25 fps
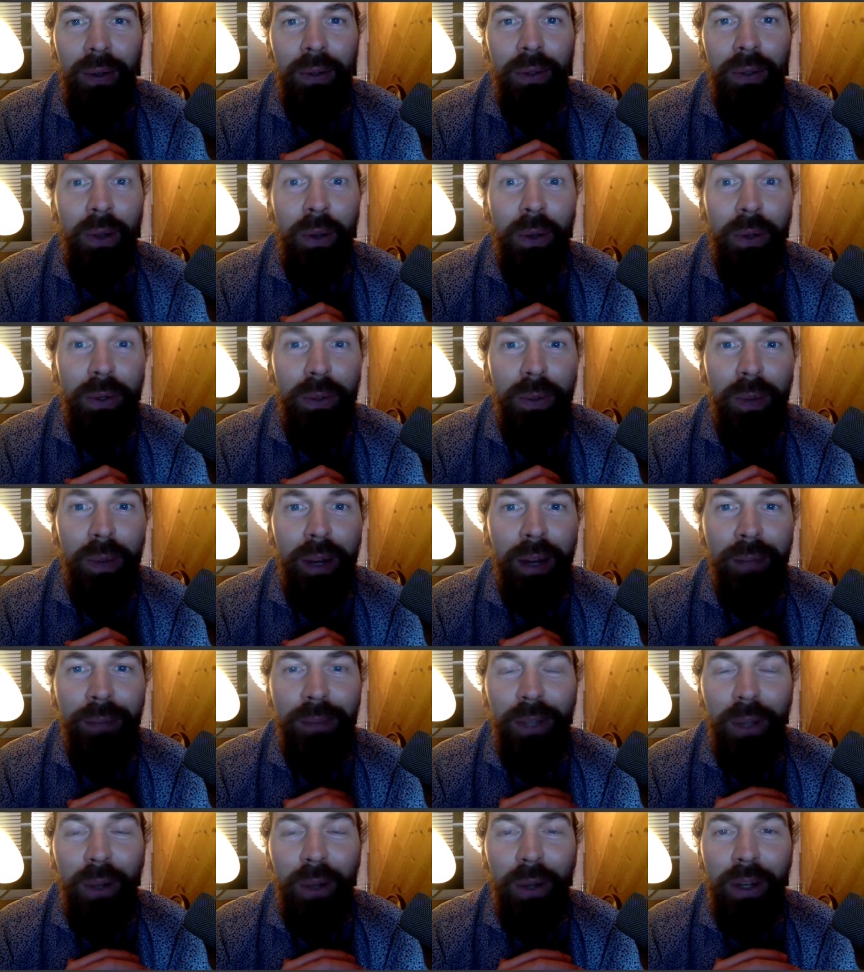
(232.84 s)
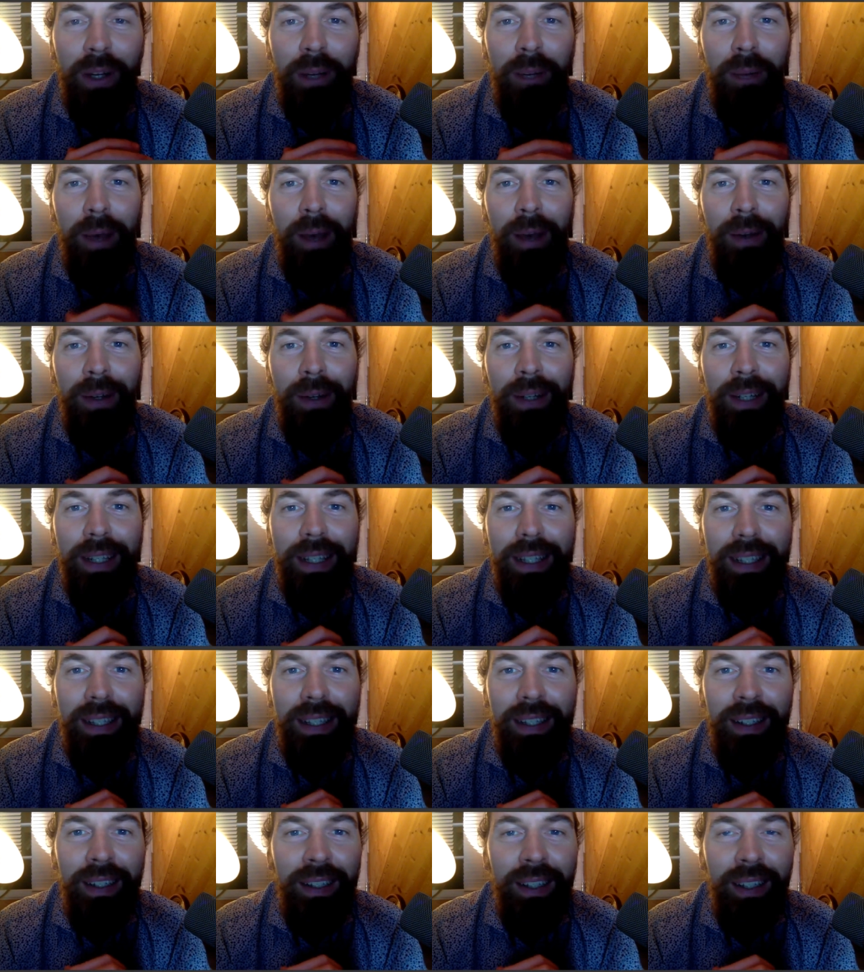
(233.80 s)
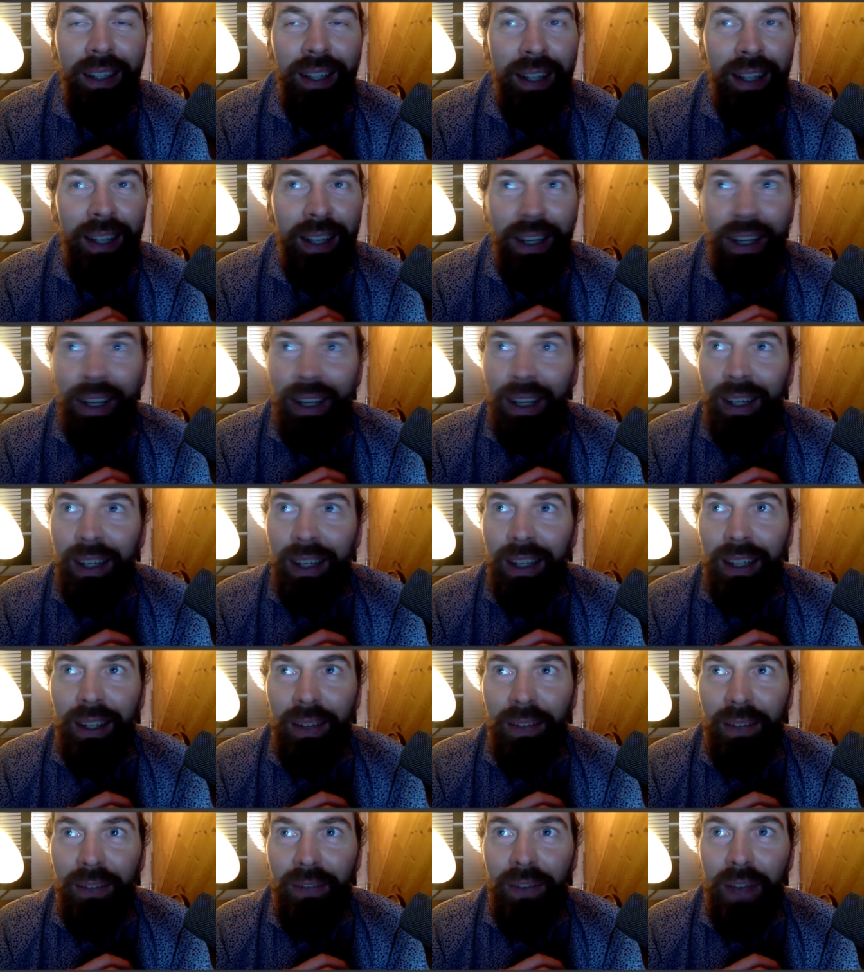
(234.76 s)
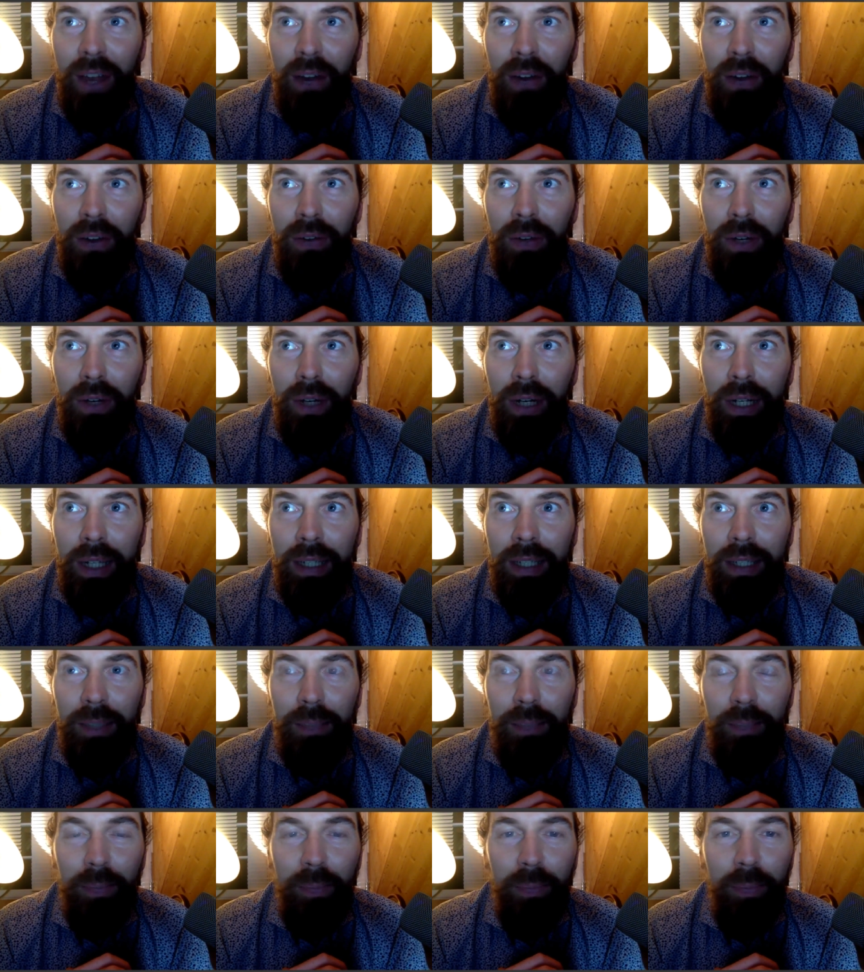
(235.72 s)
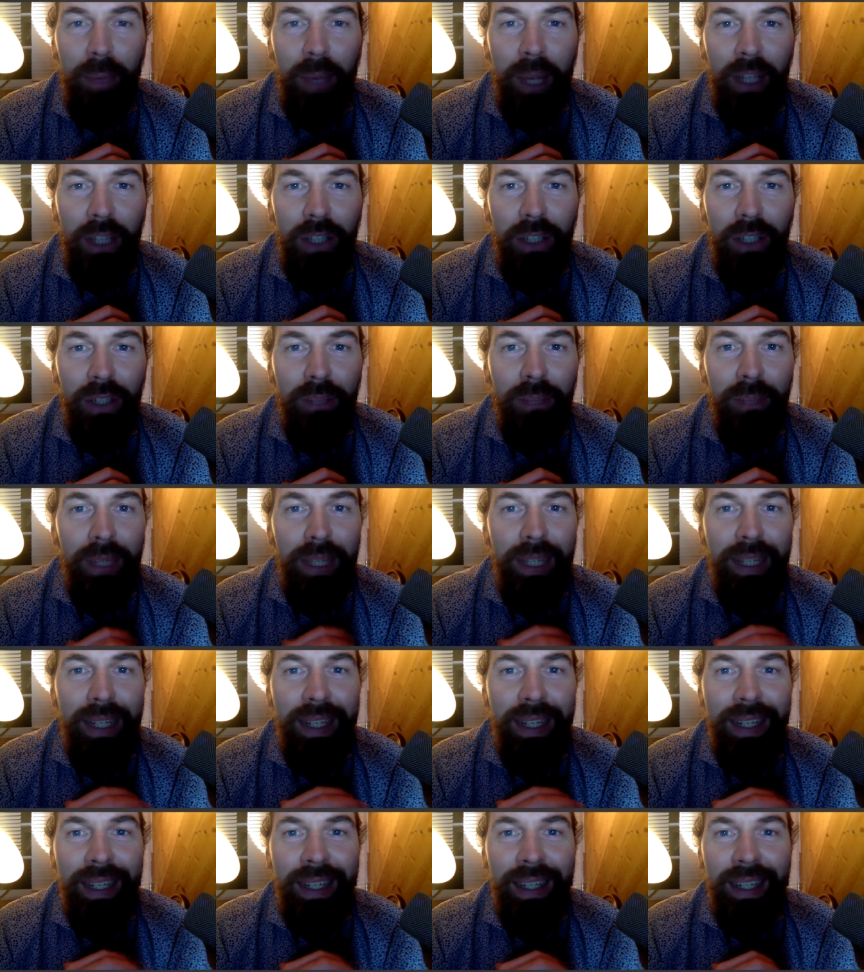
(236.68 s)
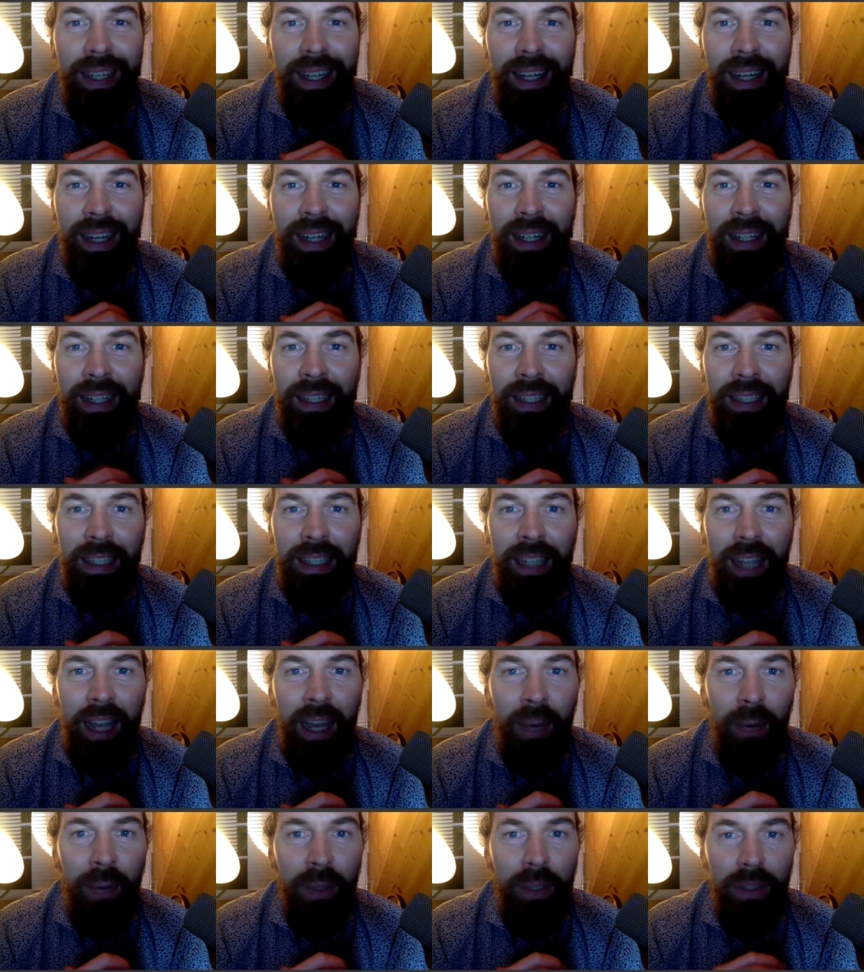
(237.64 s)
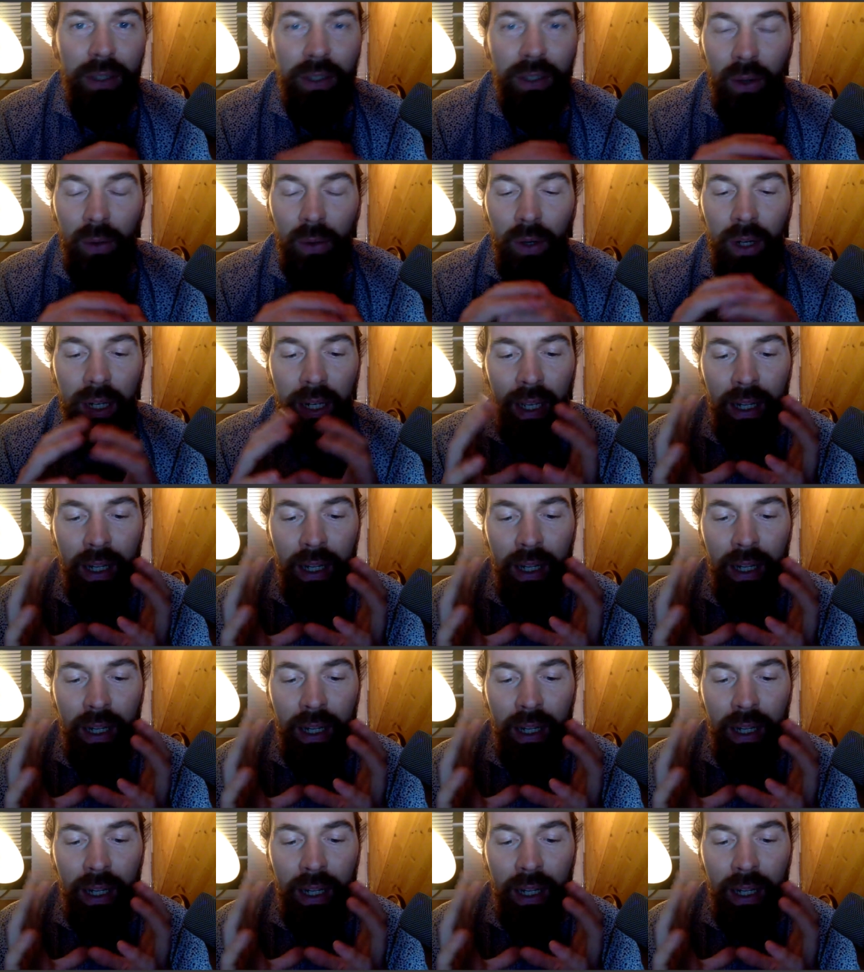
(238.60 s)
knows what I'm talking about. It's a very, very special meeting, and I was totally